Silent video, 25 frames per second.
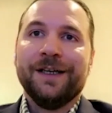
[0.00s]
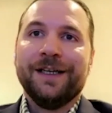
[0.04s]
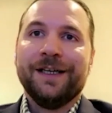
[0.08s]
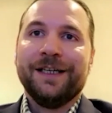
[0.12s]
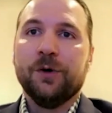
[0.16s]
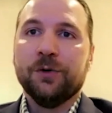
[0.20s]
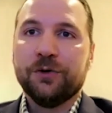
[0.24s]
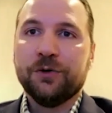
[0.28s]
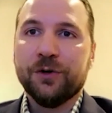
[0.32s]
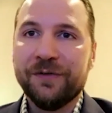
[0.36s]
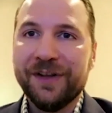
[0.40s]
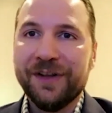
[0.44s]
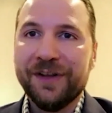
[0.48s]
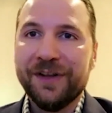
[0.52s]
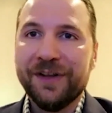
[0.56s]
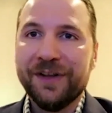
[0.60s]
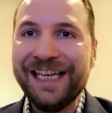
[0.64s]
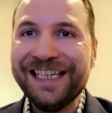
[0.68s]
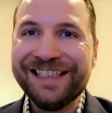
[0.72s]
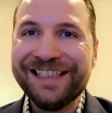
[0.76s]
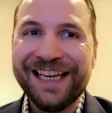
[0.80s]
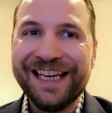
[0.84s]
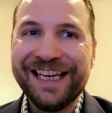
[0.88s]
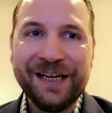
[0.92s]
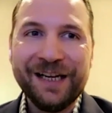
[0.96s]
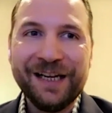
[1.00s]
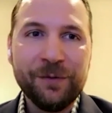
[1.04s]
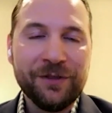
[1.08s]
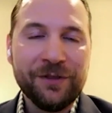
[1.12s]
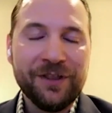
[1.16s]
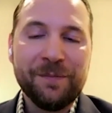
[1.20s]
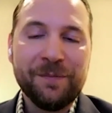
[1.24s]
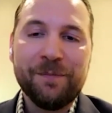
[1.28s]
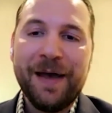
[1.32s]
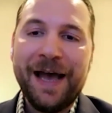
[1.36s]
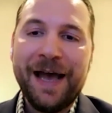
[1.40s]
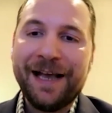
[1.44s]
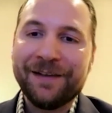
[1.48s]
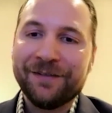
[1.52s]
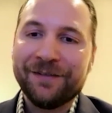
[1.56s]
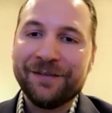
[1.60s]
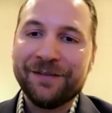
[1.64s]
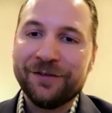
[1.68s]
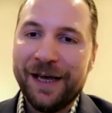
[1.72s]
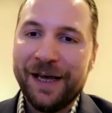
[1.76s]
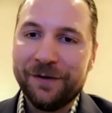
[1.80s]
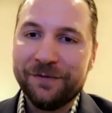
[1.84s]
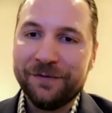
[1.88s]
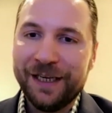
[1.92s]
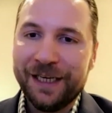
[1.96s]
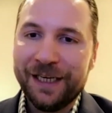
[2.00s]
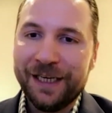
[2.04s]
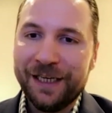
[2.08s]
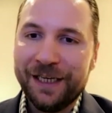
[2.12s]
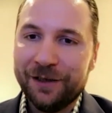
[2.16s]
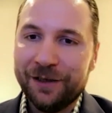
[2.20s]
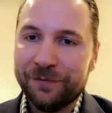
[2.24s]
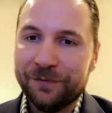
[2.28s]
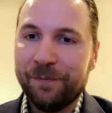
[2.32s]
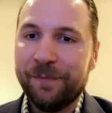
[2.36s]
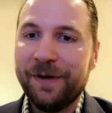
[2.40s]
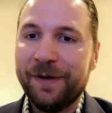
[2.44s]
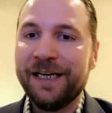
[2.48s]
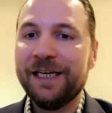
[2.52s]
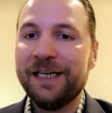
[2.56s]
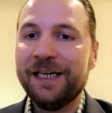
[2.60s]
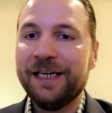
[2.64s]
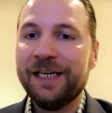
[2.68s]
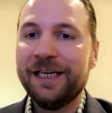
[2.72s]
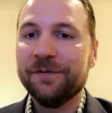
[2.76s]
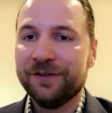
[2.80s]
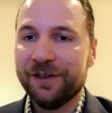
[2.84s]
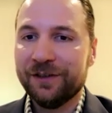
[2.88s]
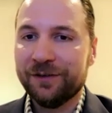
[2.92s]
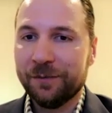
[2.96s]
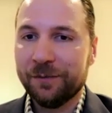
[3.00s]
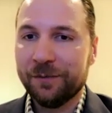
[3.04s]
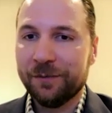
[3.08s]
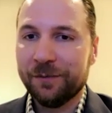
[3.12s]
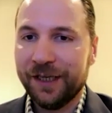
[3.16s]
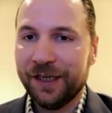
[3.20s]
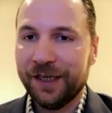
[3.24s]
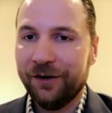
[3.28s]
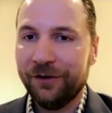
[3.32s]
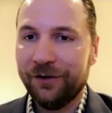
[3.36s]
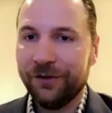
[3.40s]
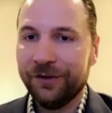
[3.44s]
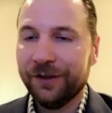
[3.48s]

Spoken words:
you know, we're sort of inundated with a massive amount of data from many different systems now.